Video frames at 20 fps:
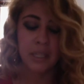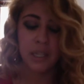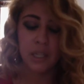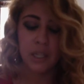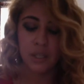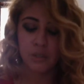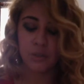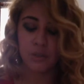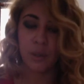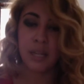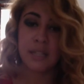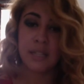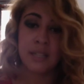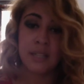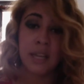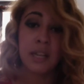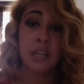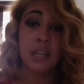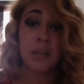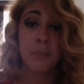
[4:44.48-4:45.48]
So I
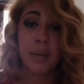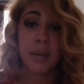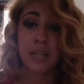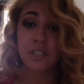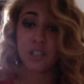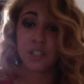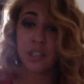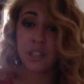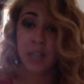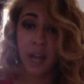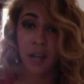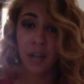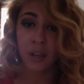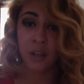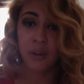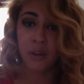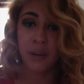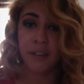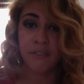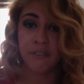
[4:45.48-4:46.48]
decided to come back to
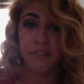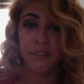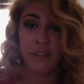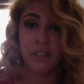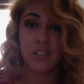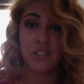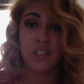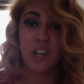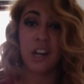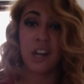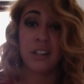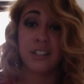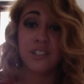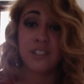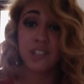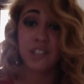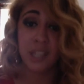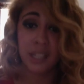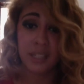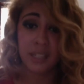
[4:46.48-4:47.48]
Chicago. I finished
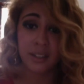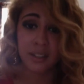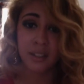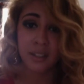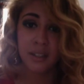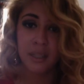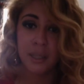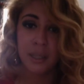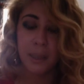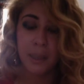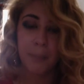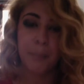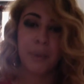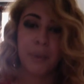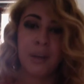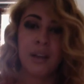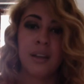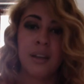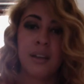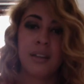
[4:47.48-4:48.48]
college here,
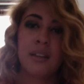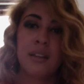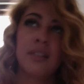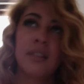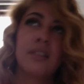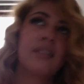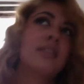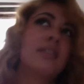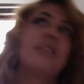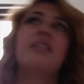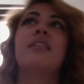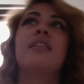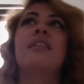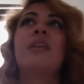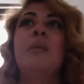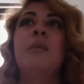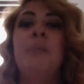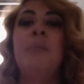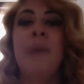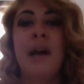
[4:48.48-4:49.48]
but
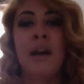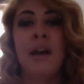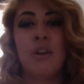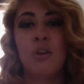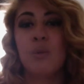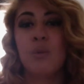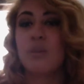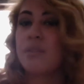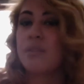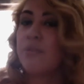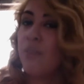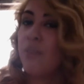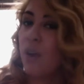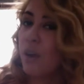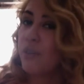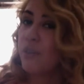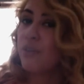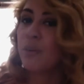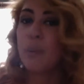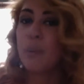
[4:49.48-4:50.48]
the battle was
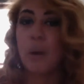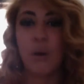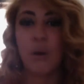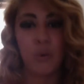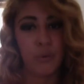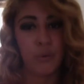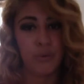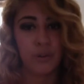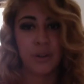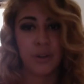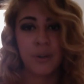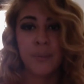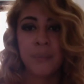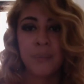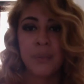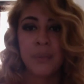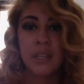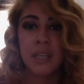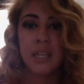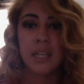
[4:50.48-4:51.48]
far from over.
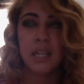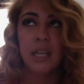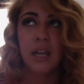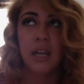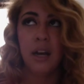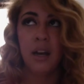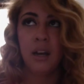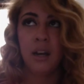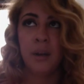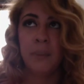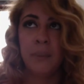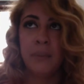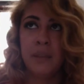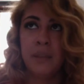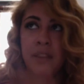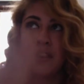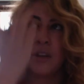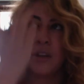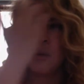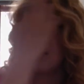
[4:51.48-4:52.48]

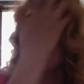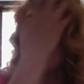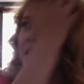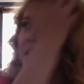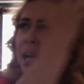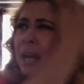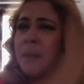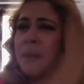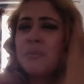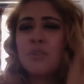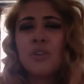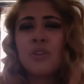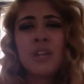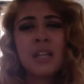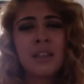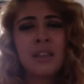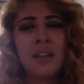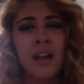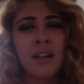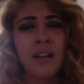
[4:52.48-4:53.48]
There was times where they
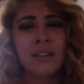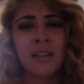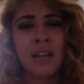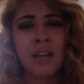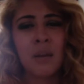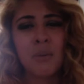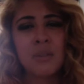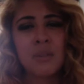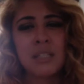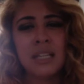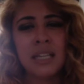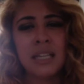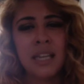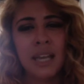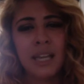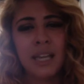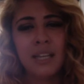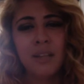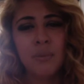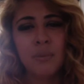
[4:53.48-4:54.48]
thought that I wasn't
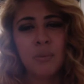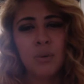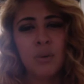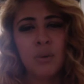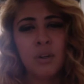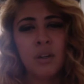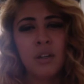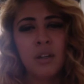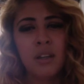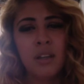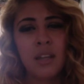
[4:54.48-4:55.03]
gay anymore.